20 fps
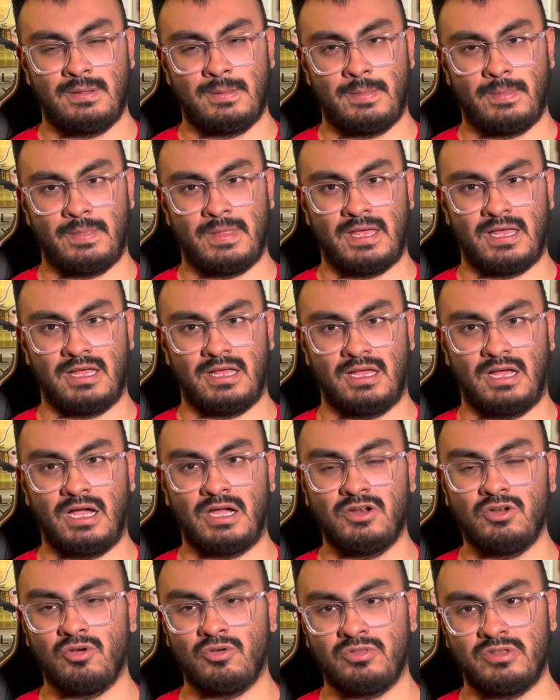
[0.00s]
that I
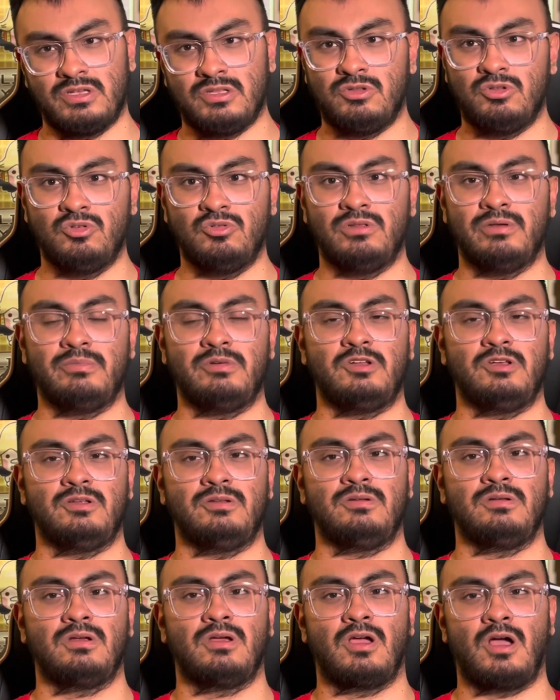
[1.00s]
know they do
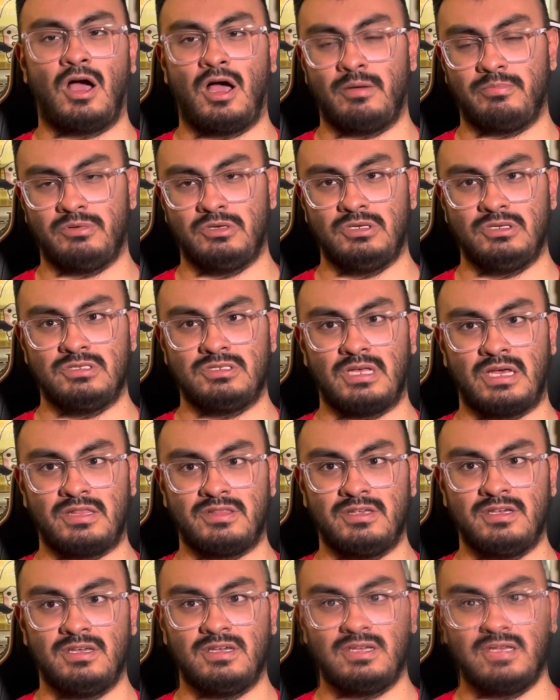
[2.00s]
limited copies, I
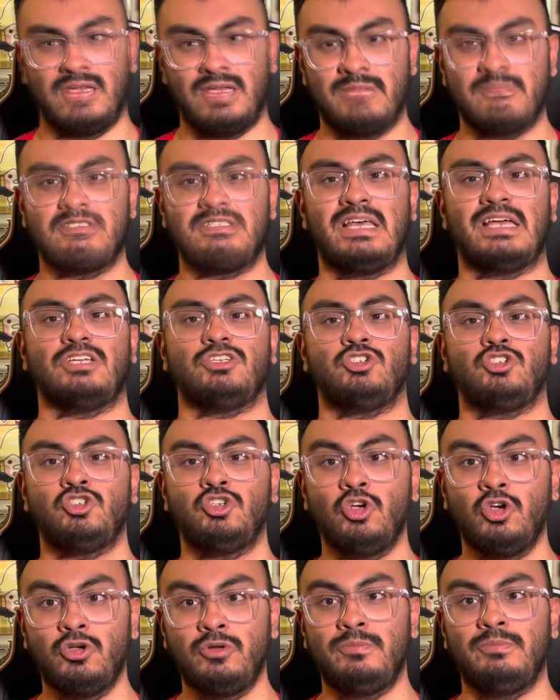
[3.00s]
think games that
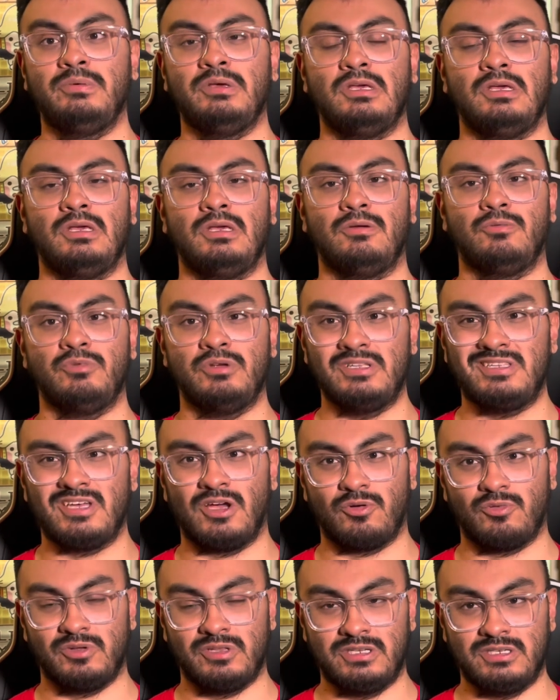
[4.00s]
should be
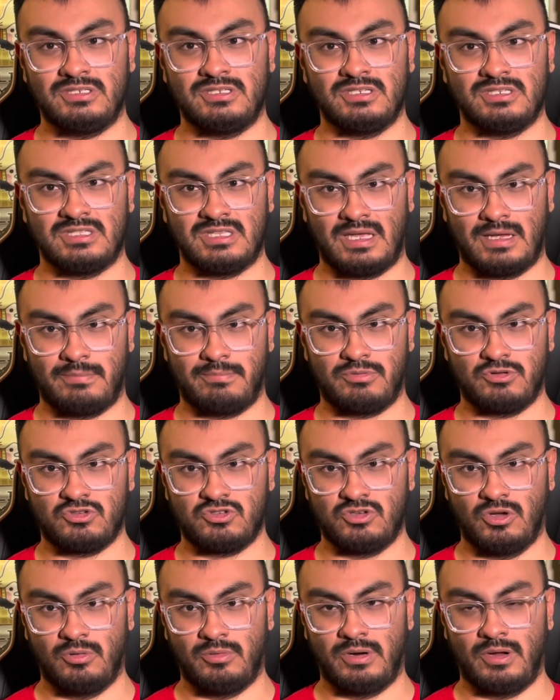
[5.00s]
retail releases like
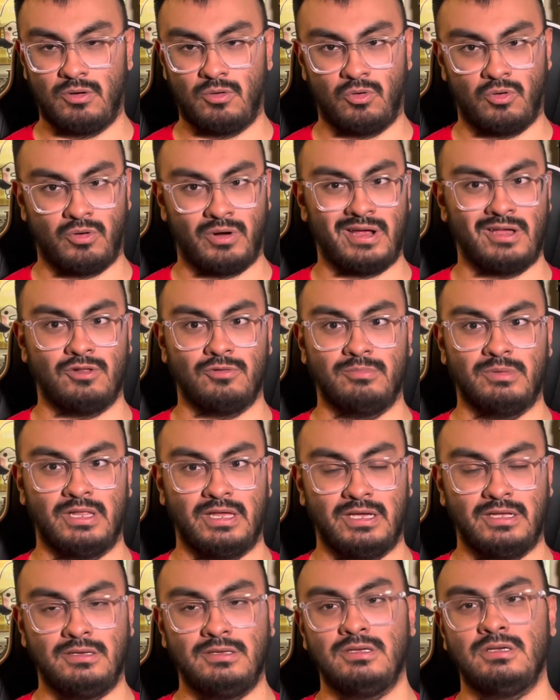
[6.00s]
Persona or
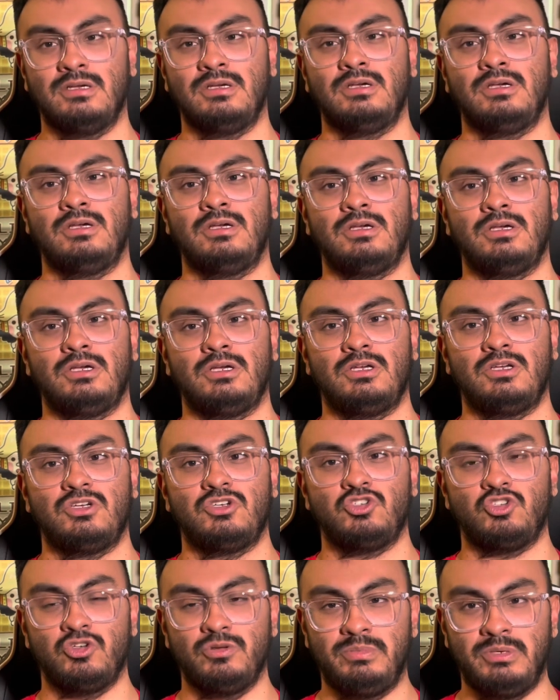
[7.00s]
Hellblade
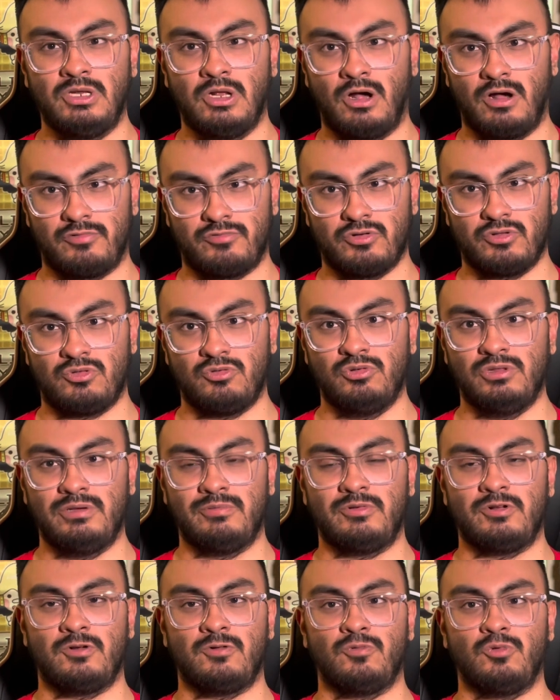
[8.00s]
should be offered through
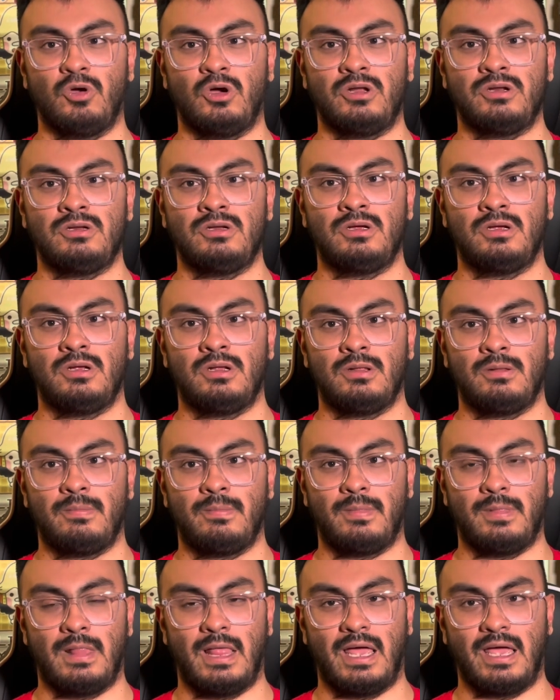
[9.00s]
Limited Run
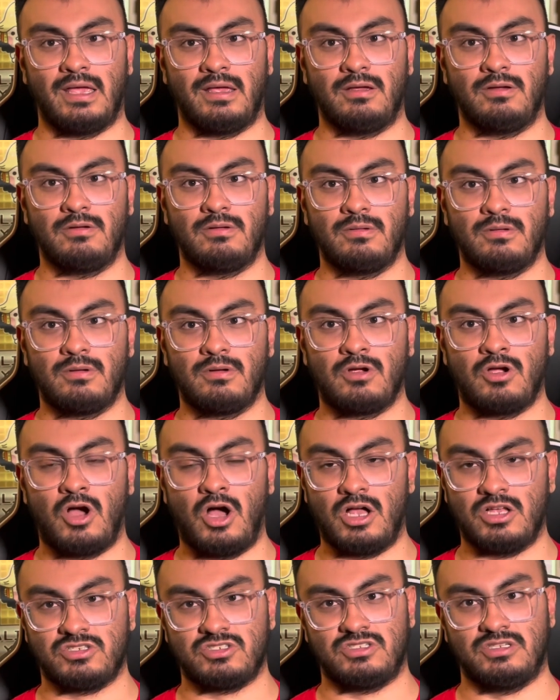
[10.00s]
like
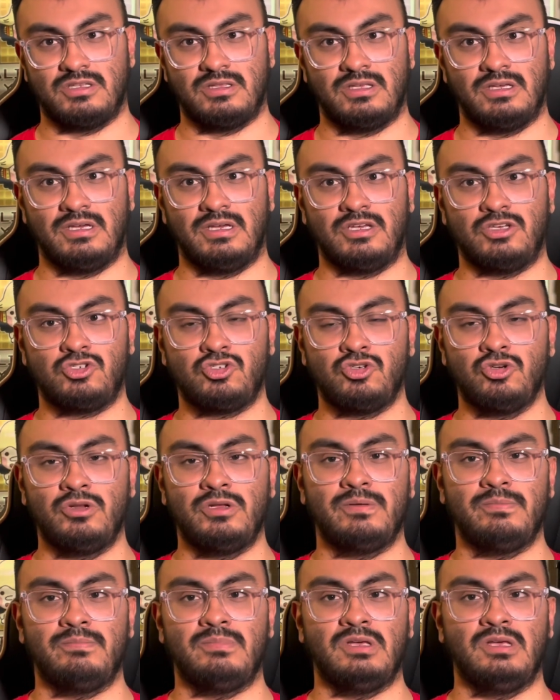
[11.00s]
constantly. It
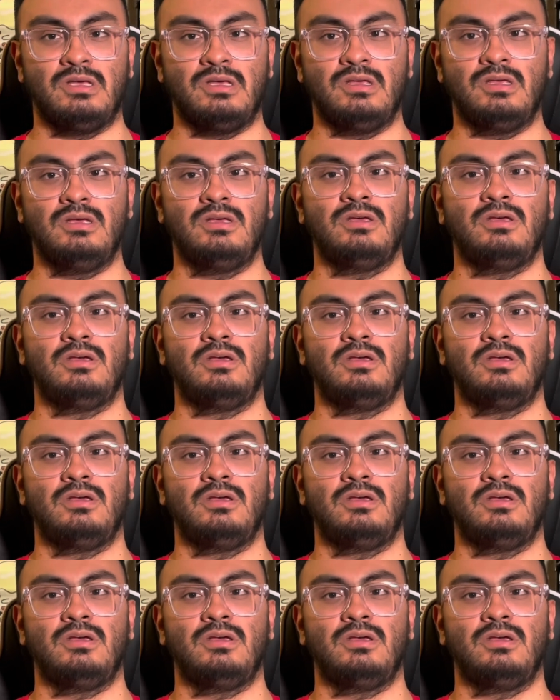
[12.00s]
shouldn't be